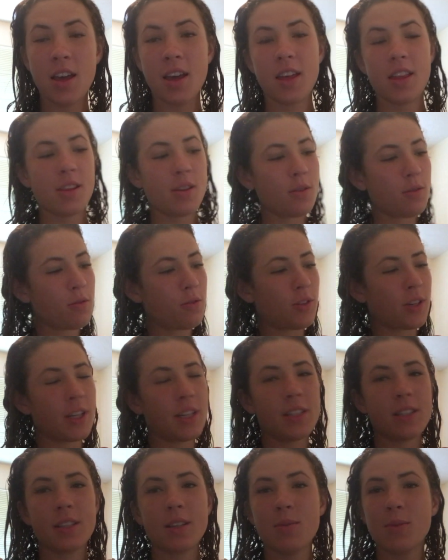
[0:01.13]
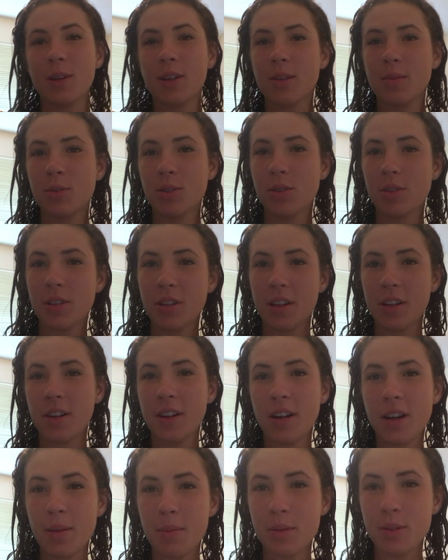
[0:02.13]
Hello friends, and welcome to
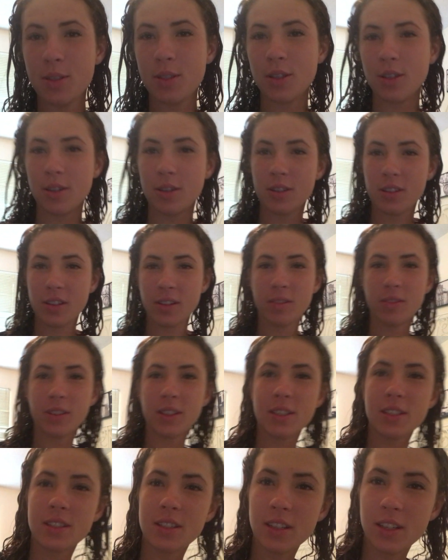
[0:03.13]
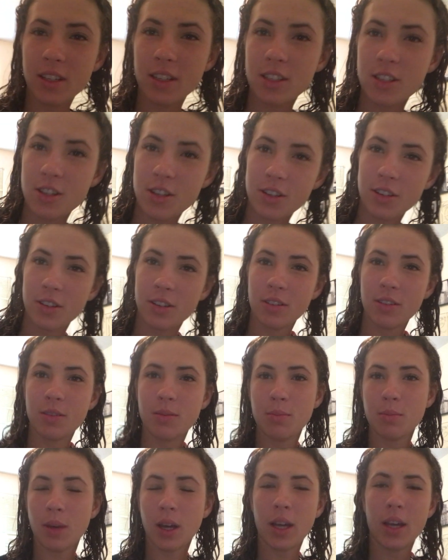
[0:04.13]
another episode of listening to
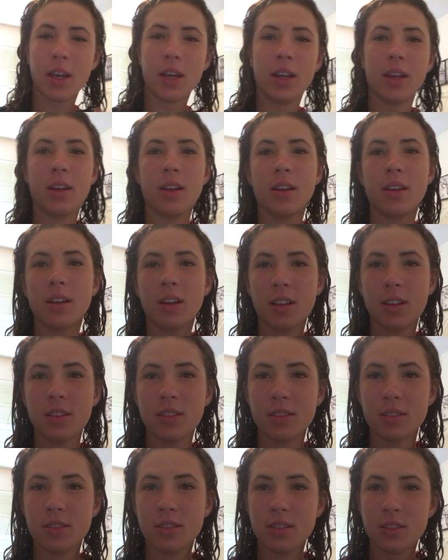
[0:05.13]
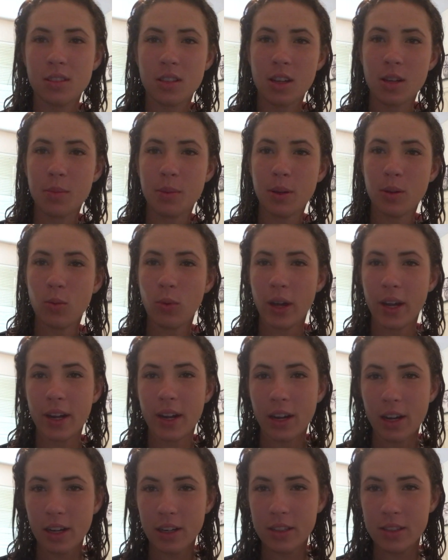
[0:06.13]
my stupid
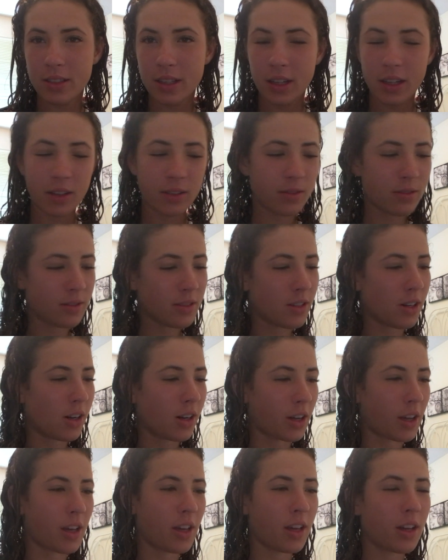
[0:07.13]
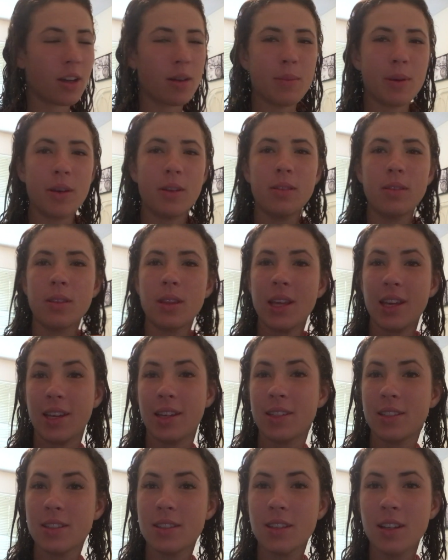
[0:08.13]
wet-haired self talking about
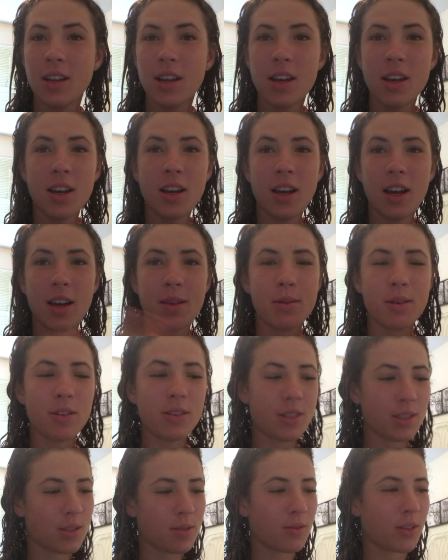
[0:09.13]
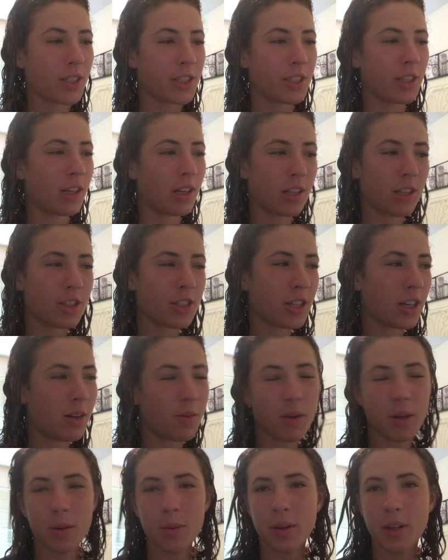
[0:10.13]
things. I'm always fresh out of the
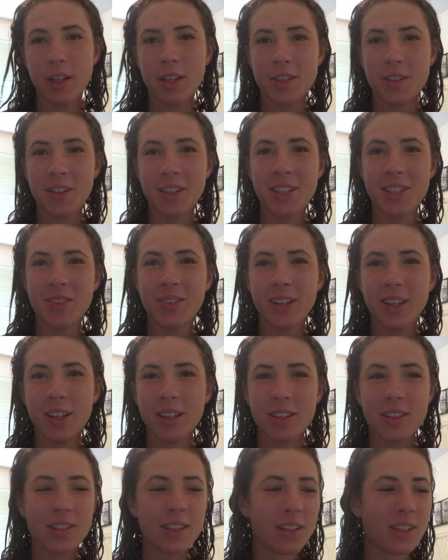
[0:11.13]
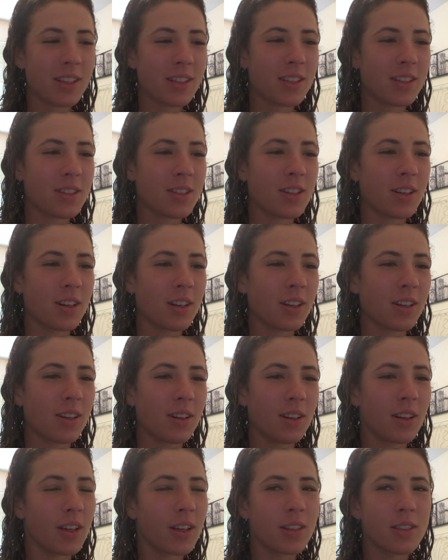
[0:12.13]
shower when I do these videos. I need to start
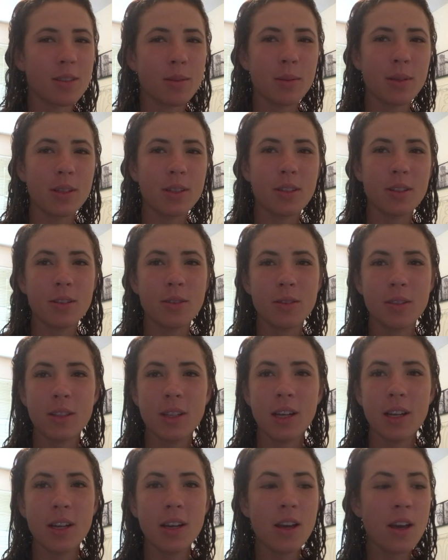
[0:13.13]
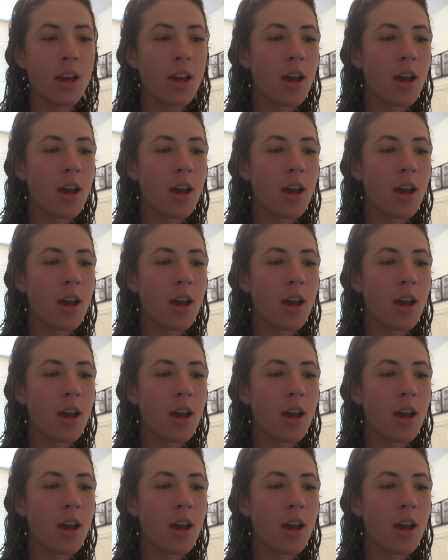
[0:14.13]
calling it something to do with that.